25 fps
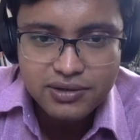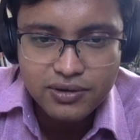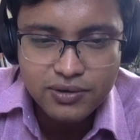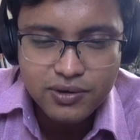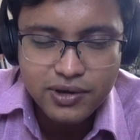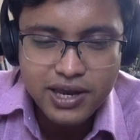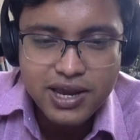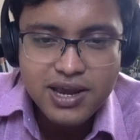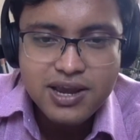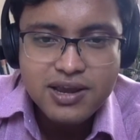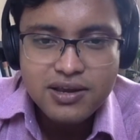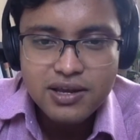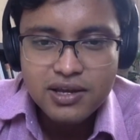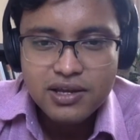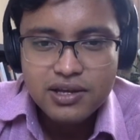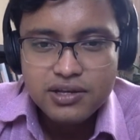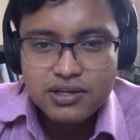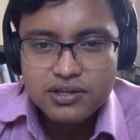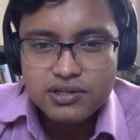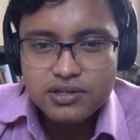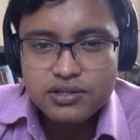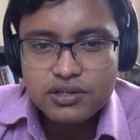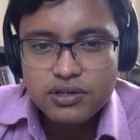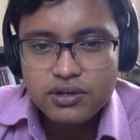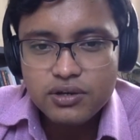Okay,
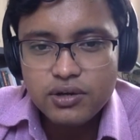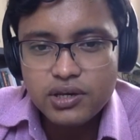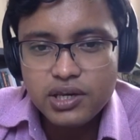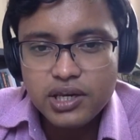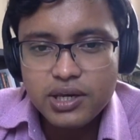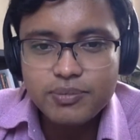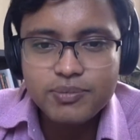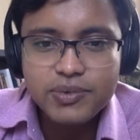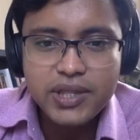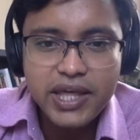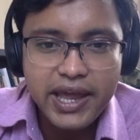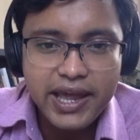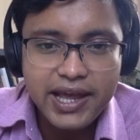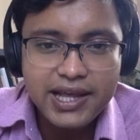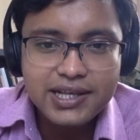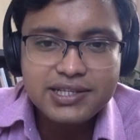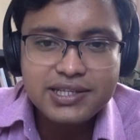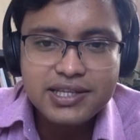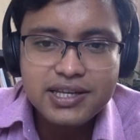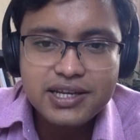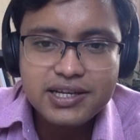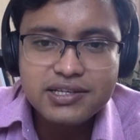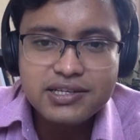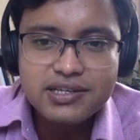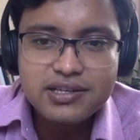so if the
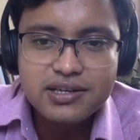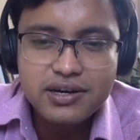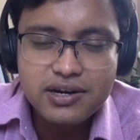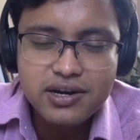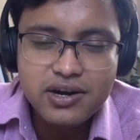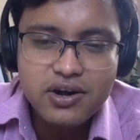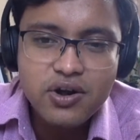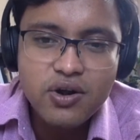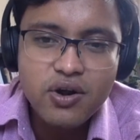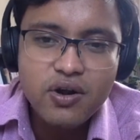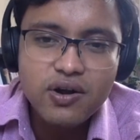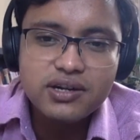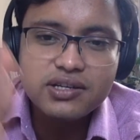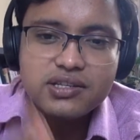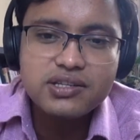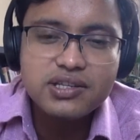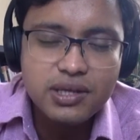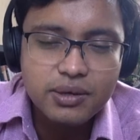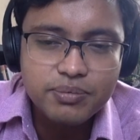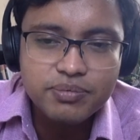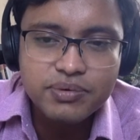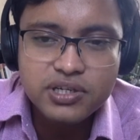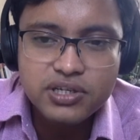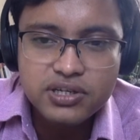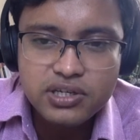assets are not
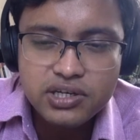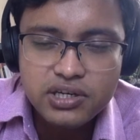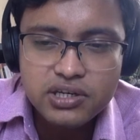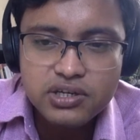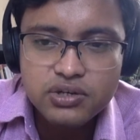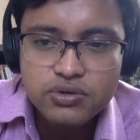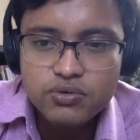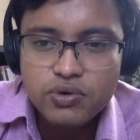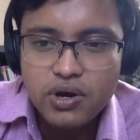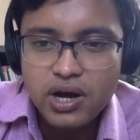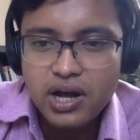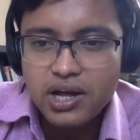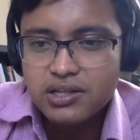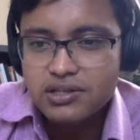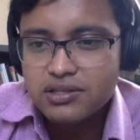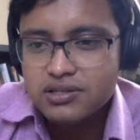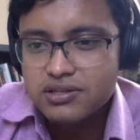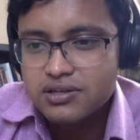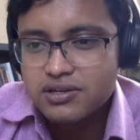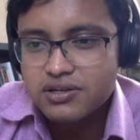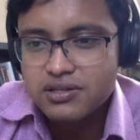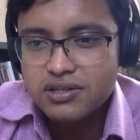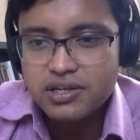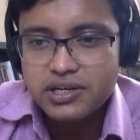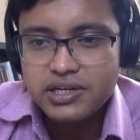sufficient to
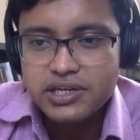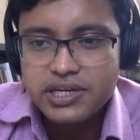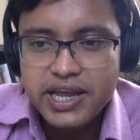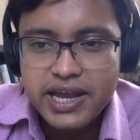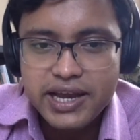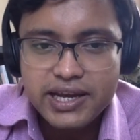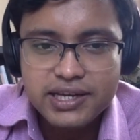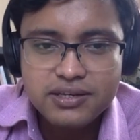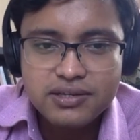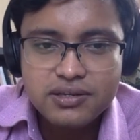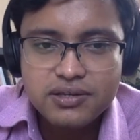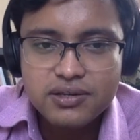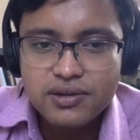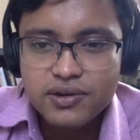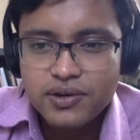answer the debts,